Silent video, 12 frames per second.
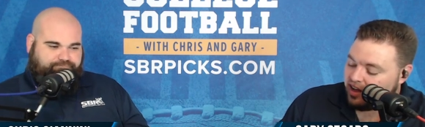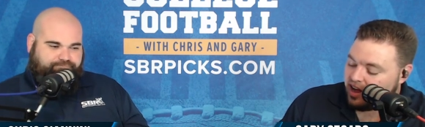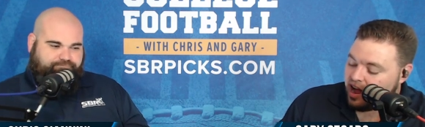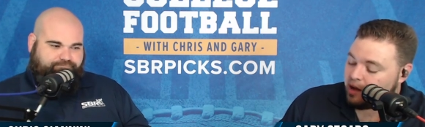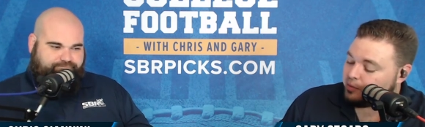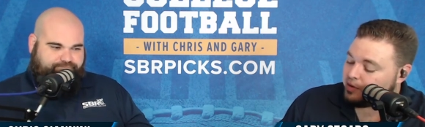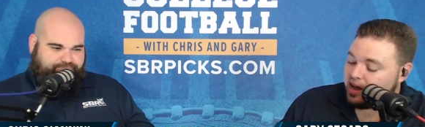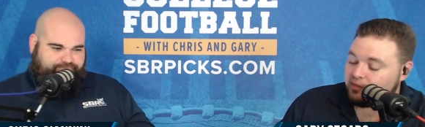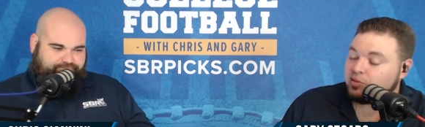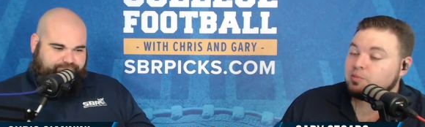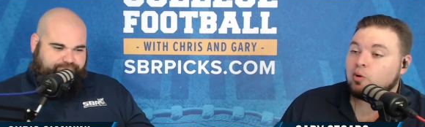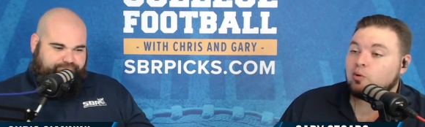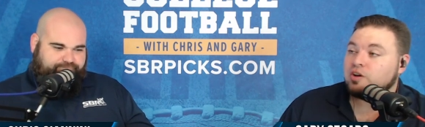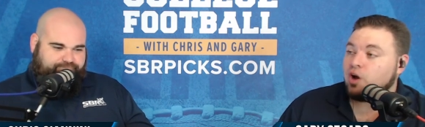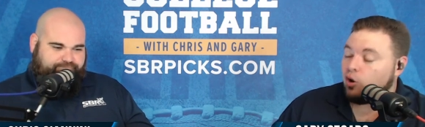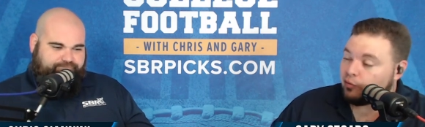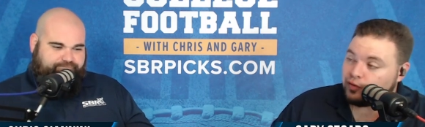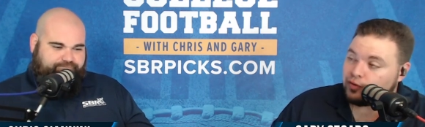Speaker 1: I would have them going
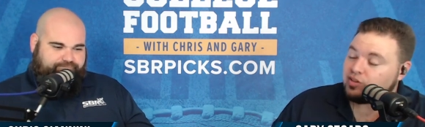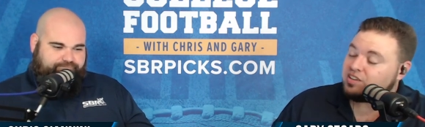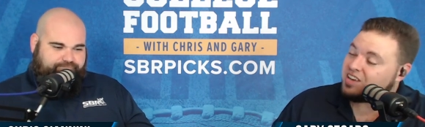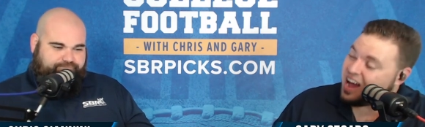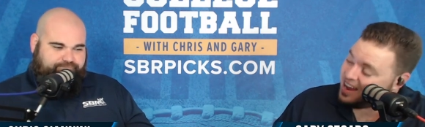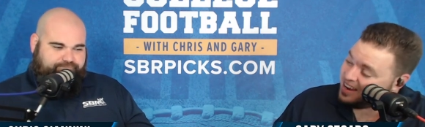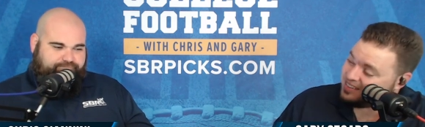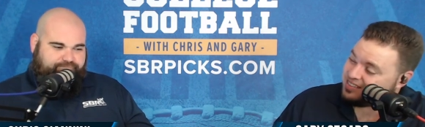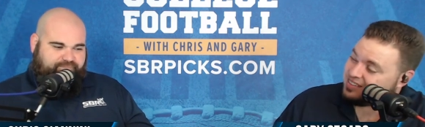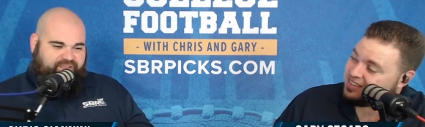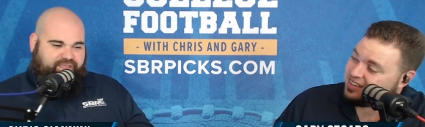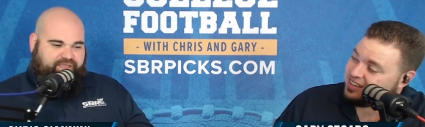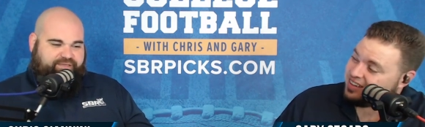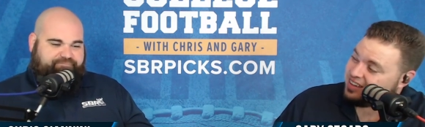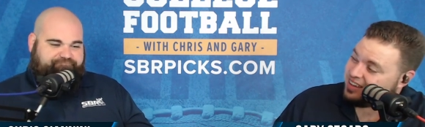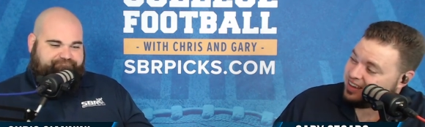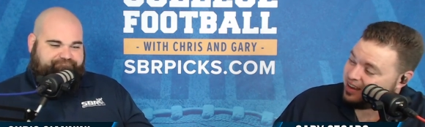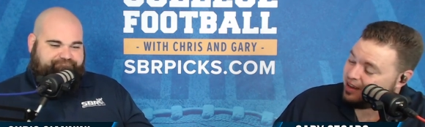over the nine. Yeah.
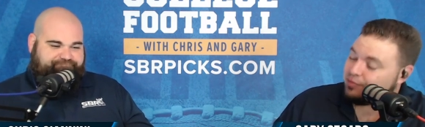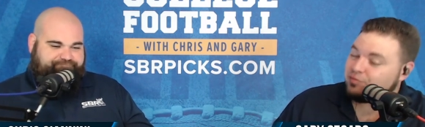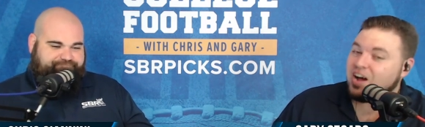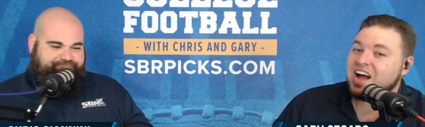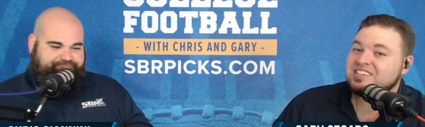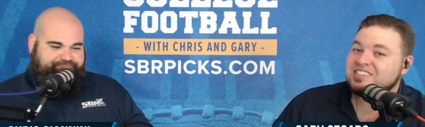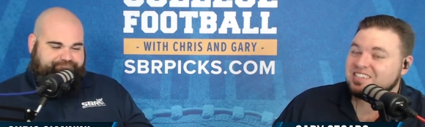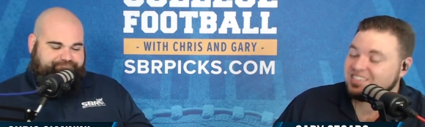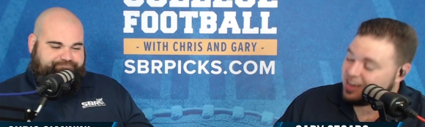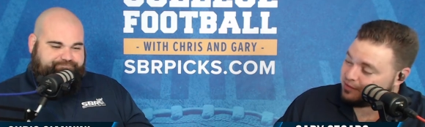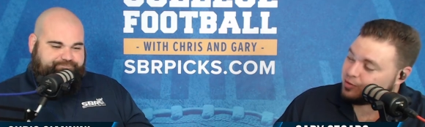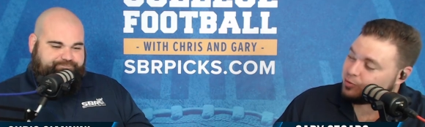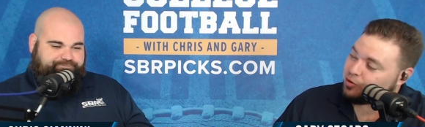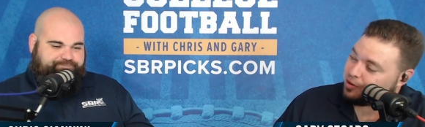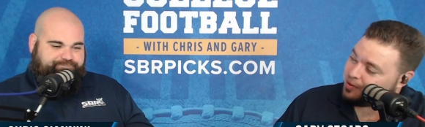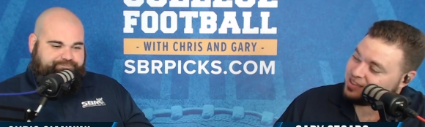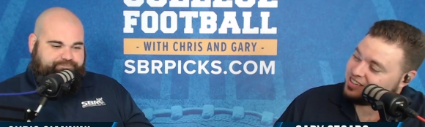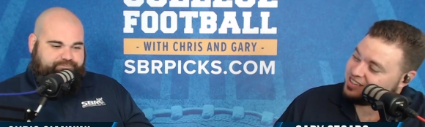If I didn't have to worry
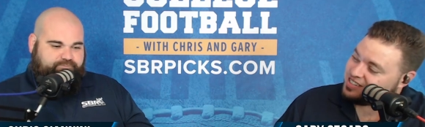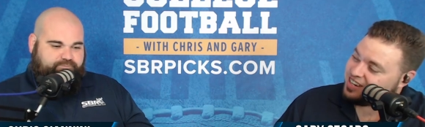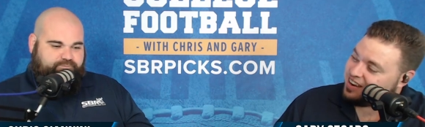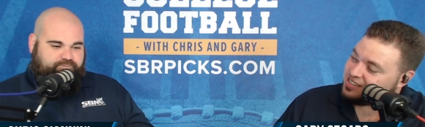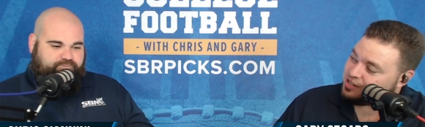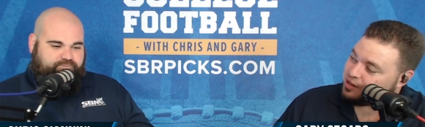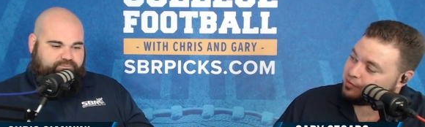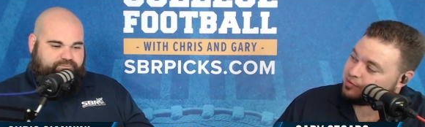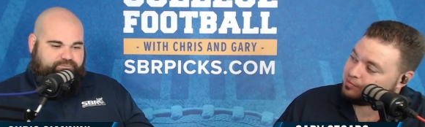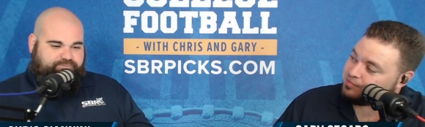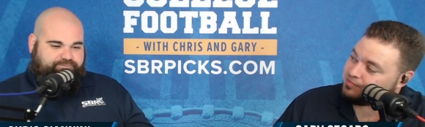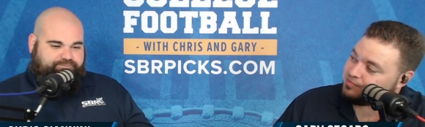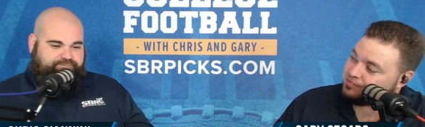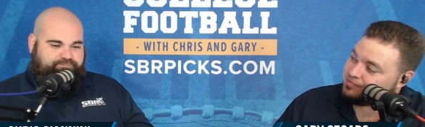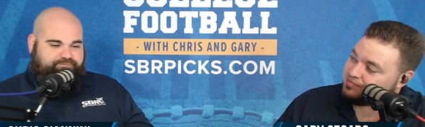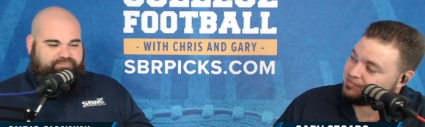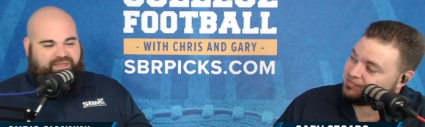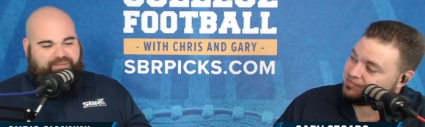about the NCAA stuff.
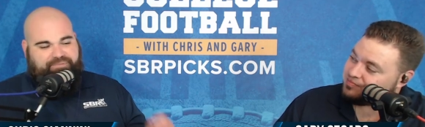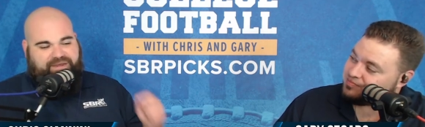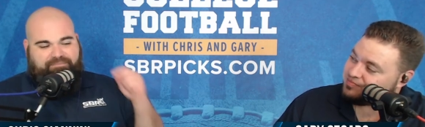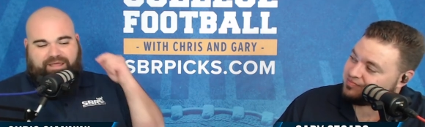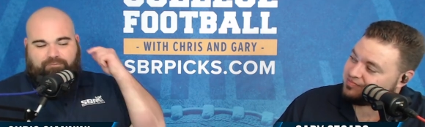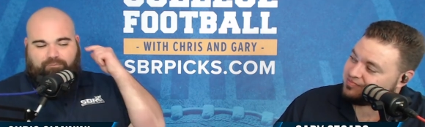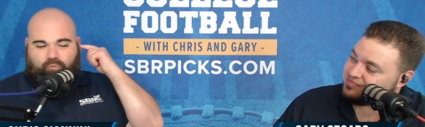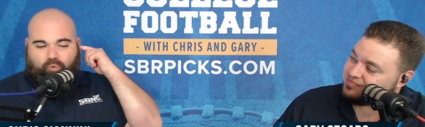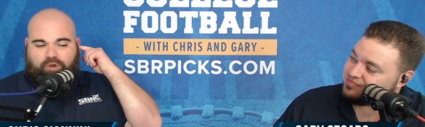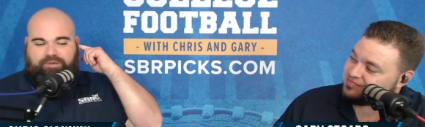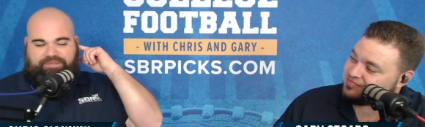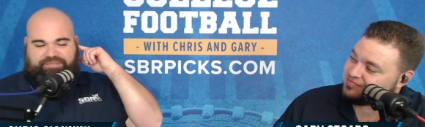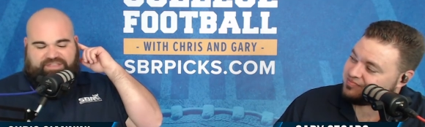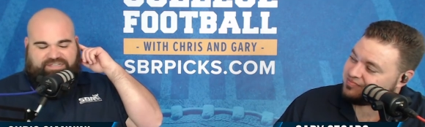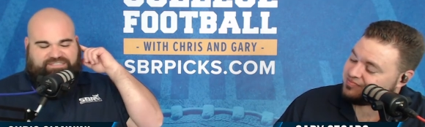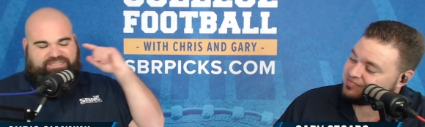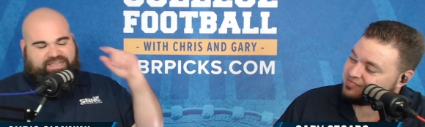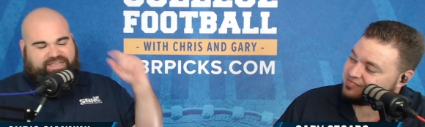
Speaker 2: Um, but I'm not worried about the
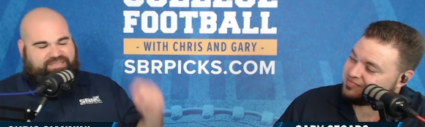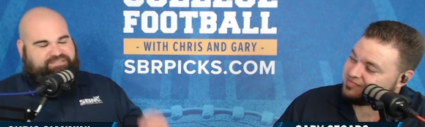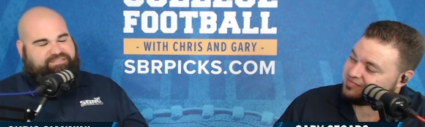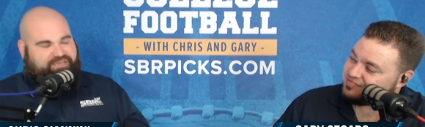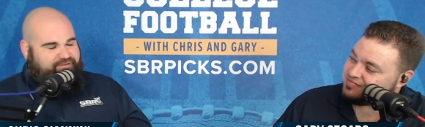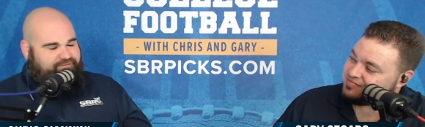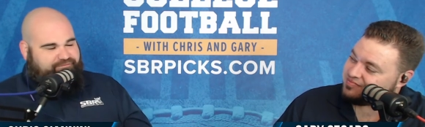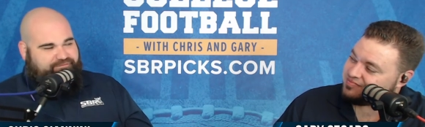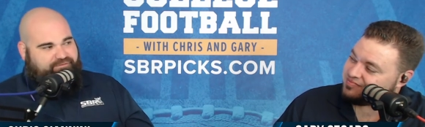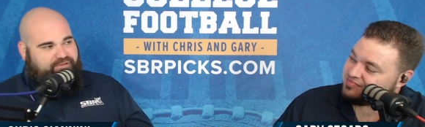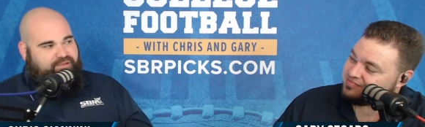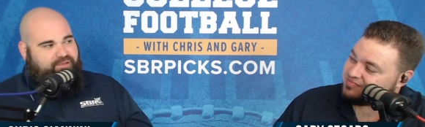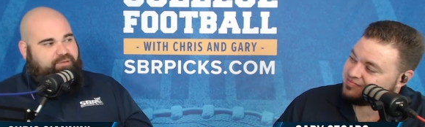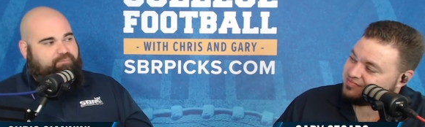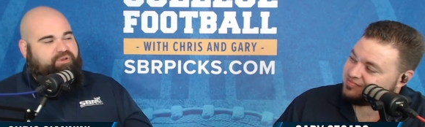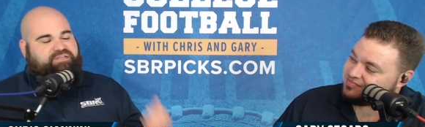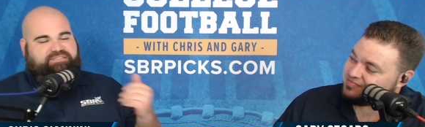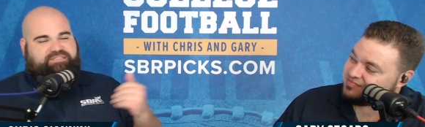NCAA stuff
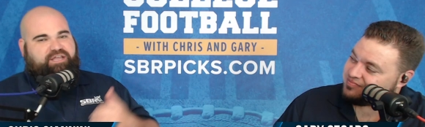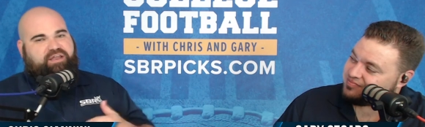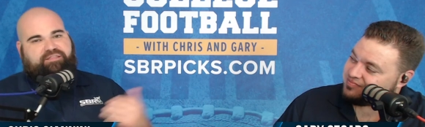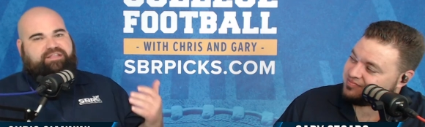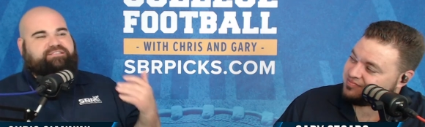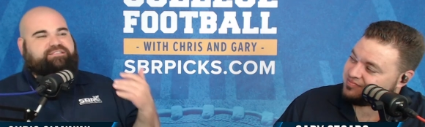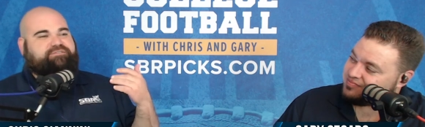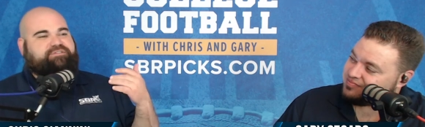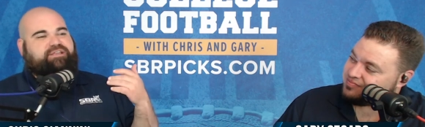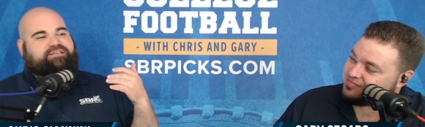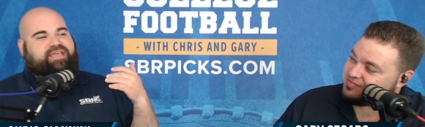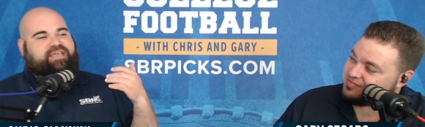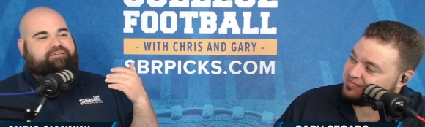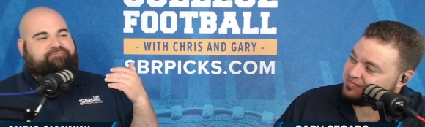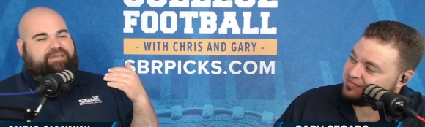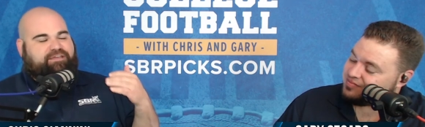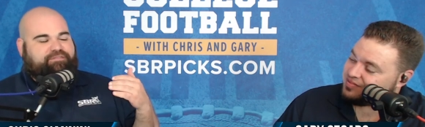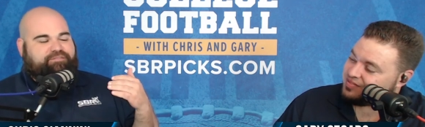because none of that stuff's going to take
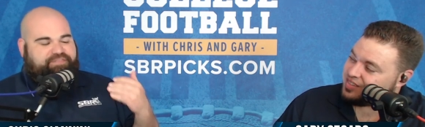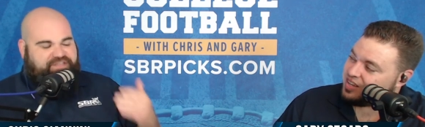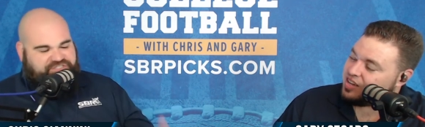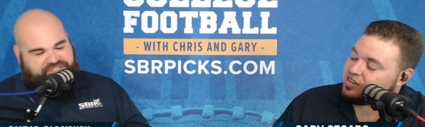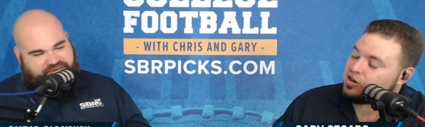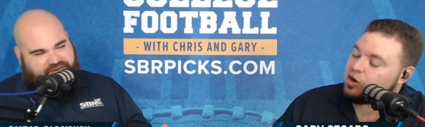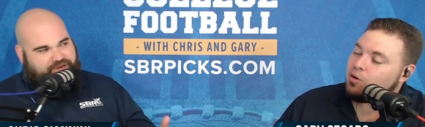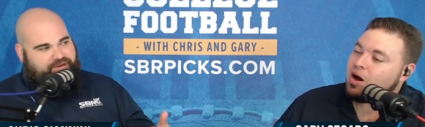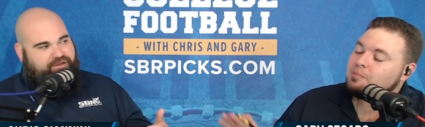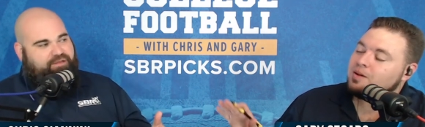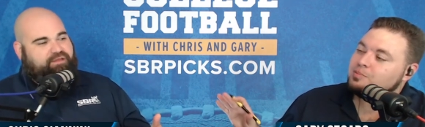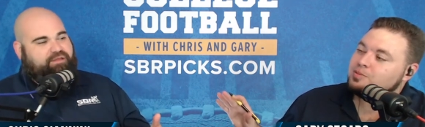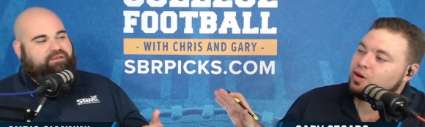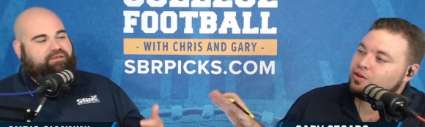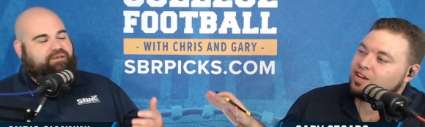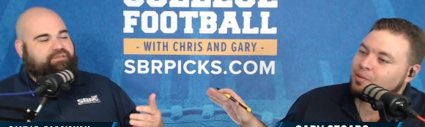effect this year. No, I'm, I'm talking